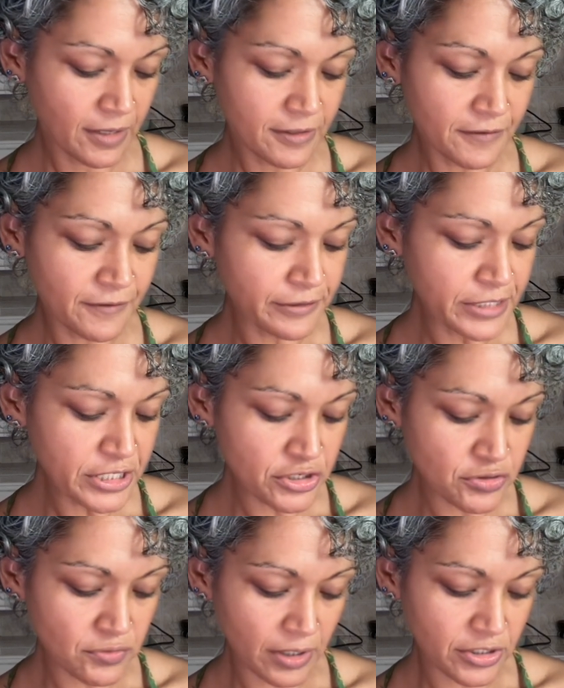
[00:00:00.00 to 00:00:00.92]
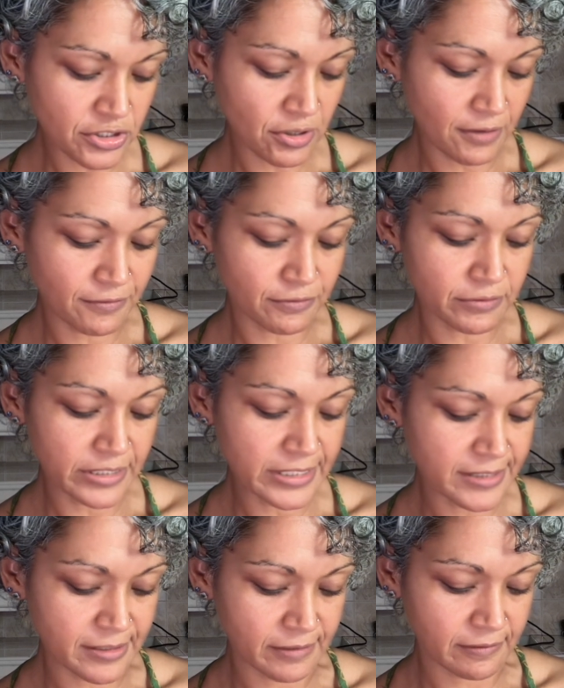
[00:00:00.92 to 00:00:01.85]
The very structure of
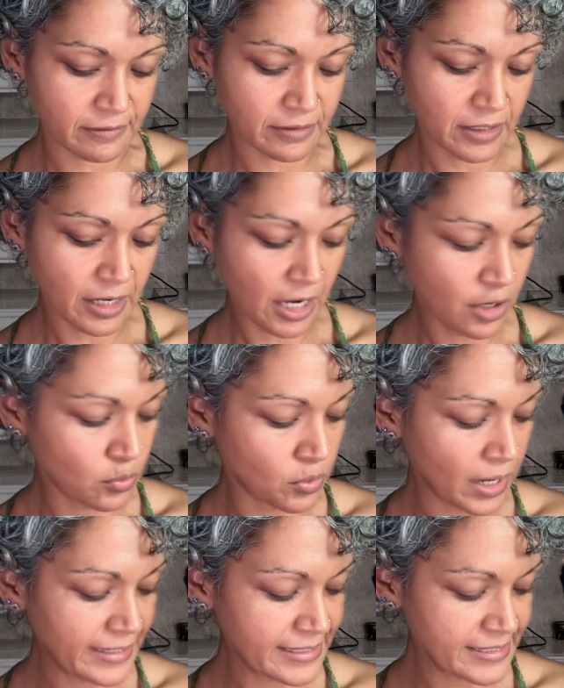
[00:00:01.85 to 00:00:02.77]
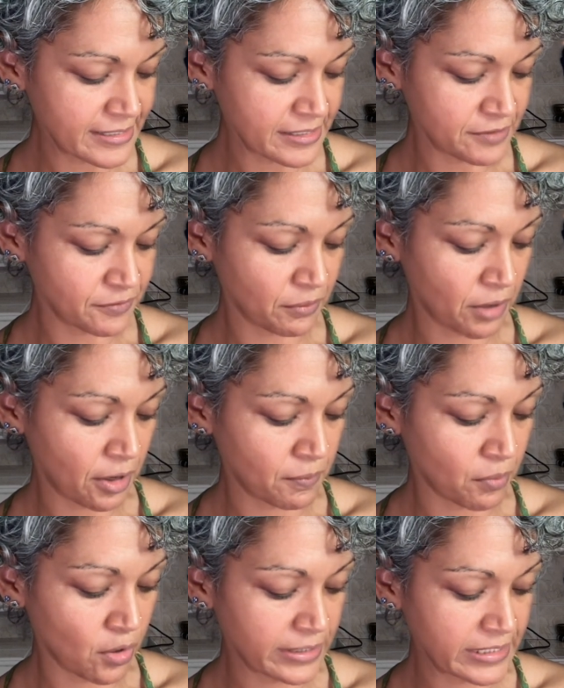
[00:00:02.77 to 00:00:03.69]
reason arises from our
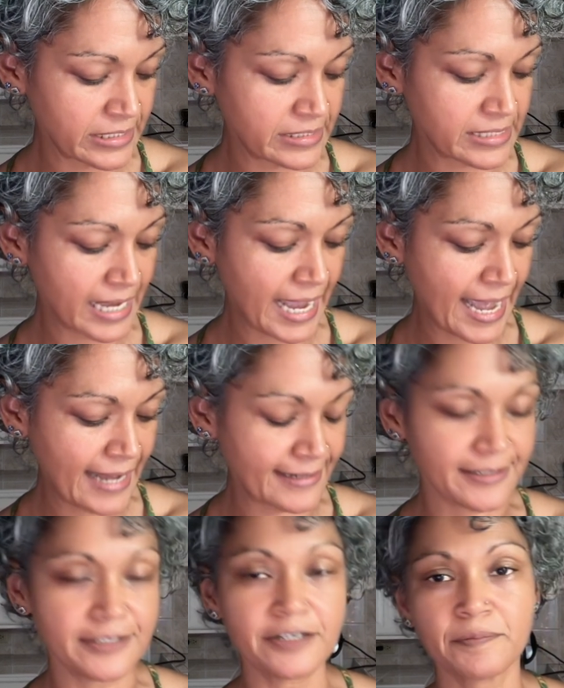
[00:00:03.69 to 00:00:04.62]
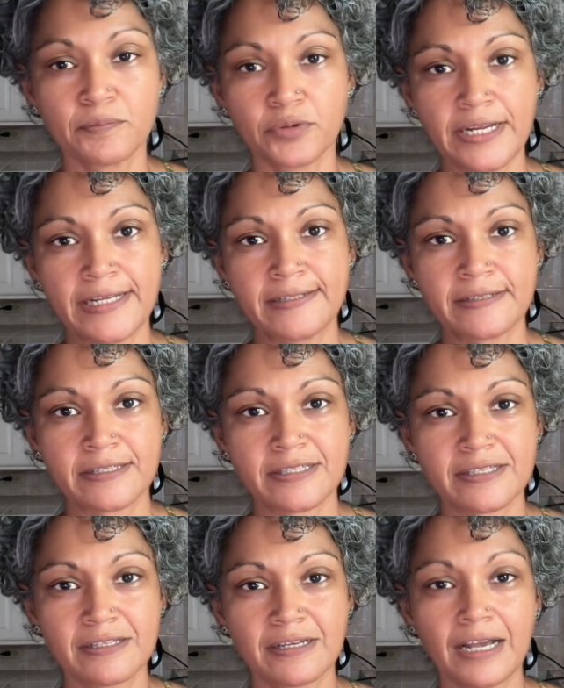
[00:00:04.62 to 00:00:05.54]
bodies and
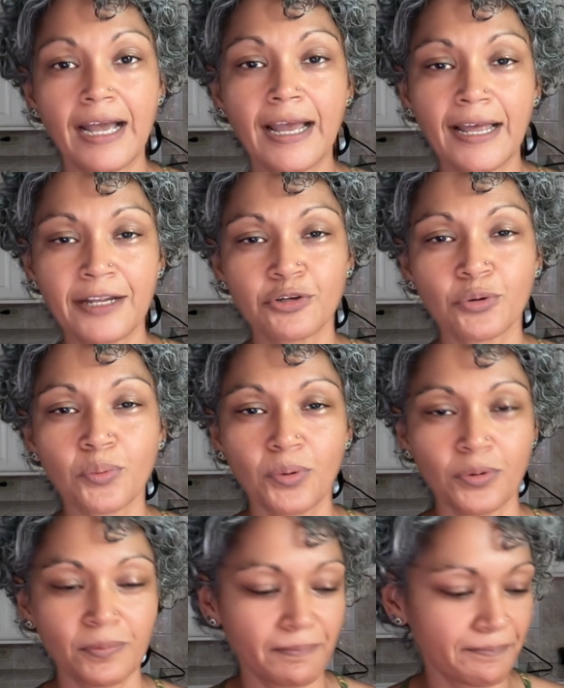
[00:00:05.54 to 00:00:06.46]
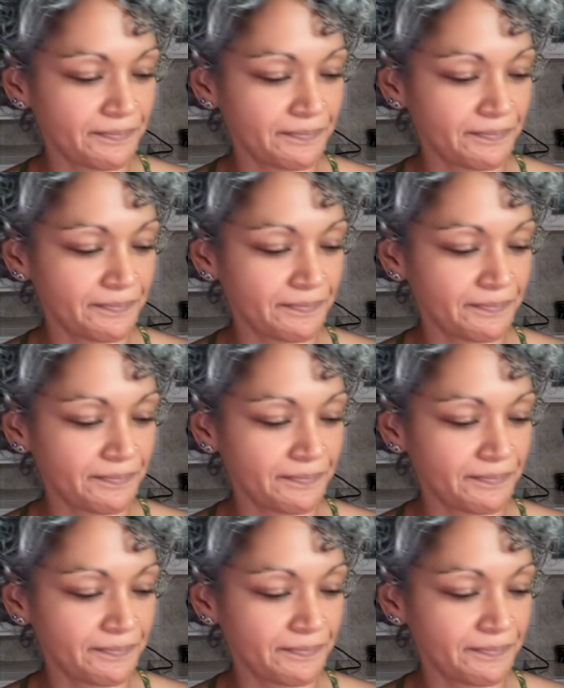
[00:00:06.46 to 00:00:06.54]
brains, end quote.